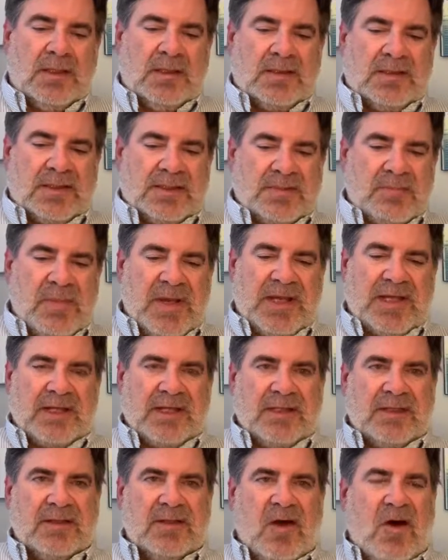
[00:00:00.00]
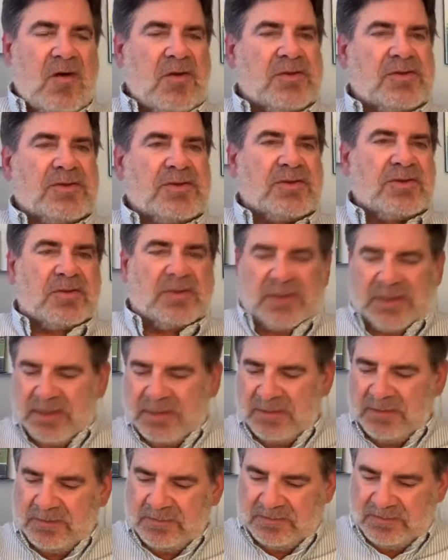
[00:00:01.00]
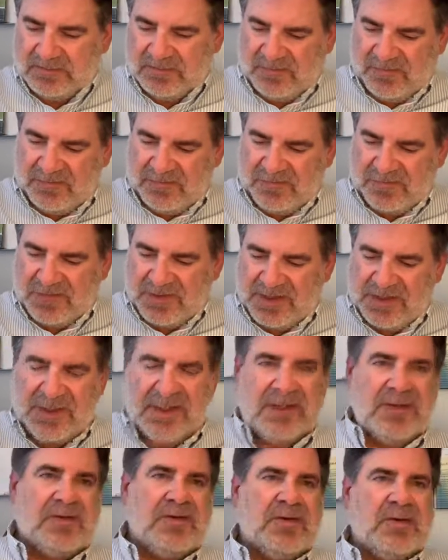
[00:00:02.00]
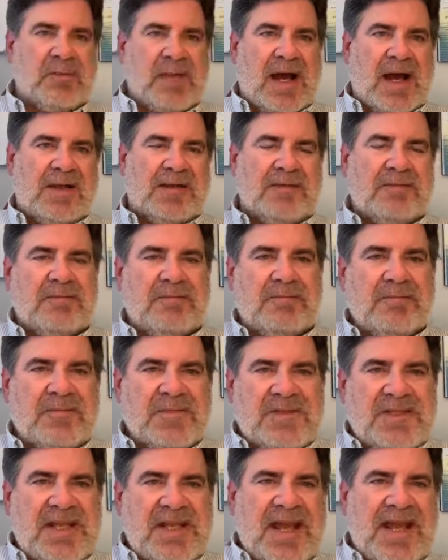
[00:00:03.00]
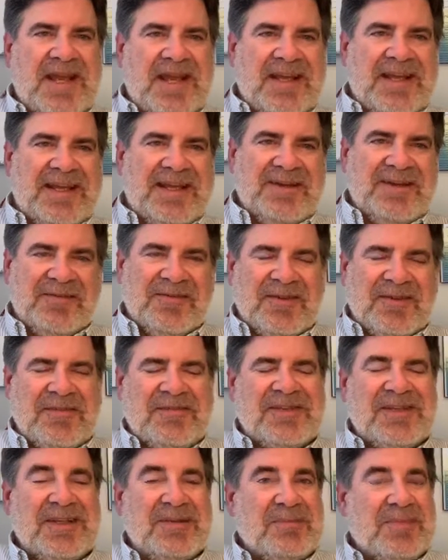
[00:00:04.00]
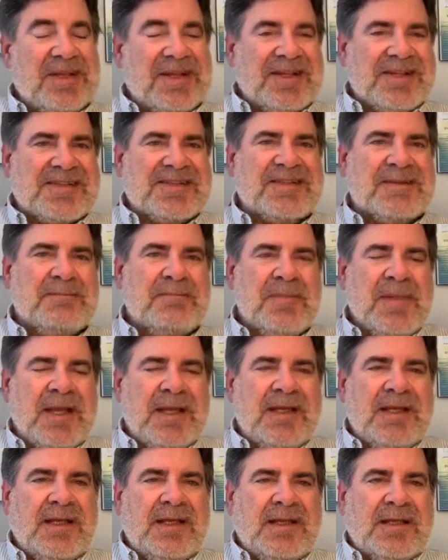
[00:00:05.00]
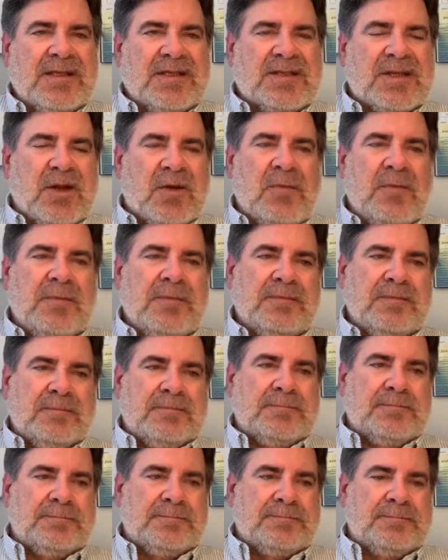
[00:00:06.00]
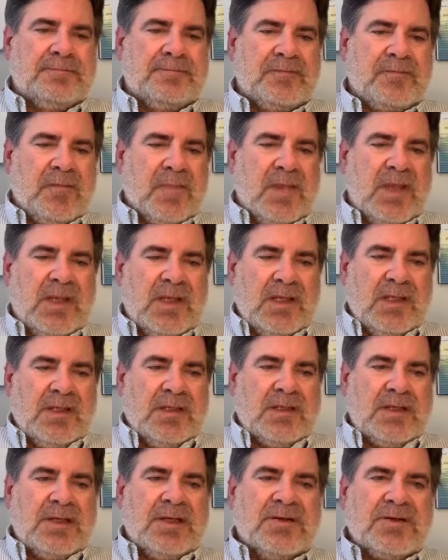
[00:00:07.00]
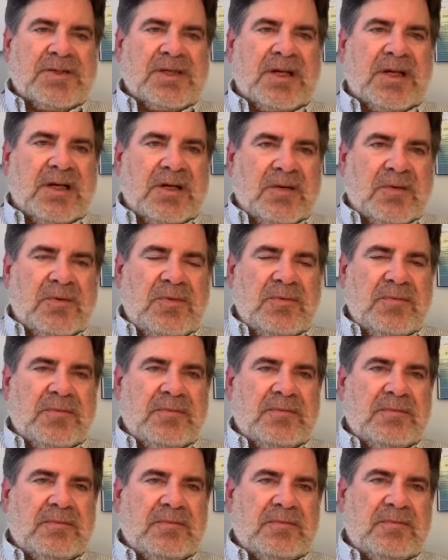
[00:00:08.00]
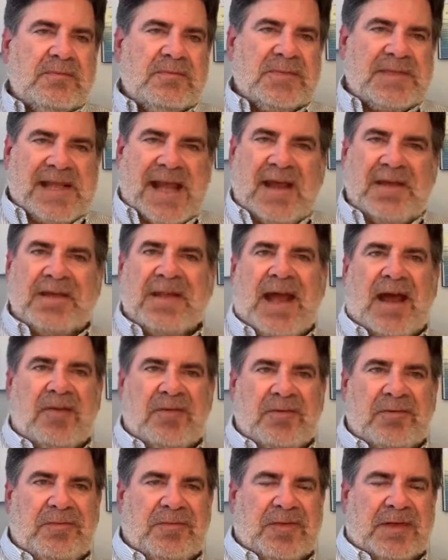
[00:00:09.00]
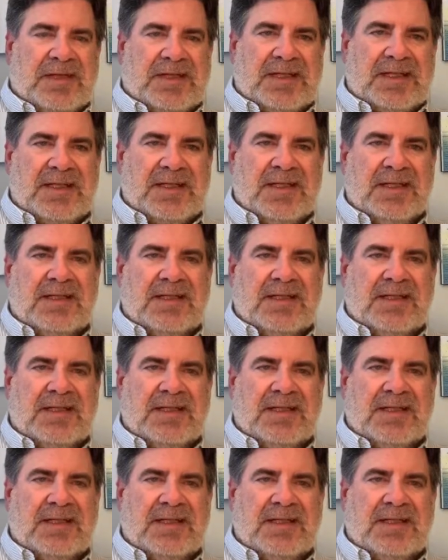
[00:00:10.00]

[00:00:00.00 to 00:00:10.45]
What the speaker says: Let's make a long story fit into about 10 or 15 minutes. So, years ago, downtown New Philly,